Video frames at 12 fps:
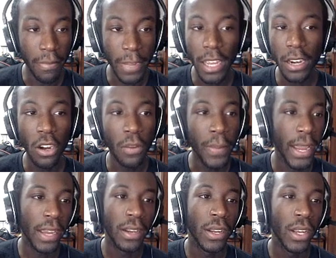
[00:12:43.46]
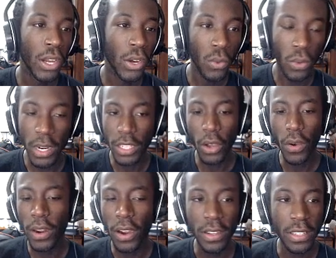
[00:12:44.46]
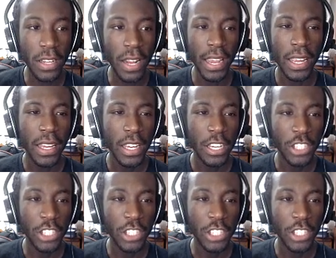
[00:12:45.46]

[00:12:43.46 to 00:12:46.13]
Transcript: Man, oh man. What is going on today?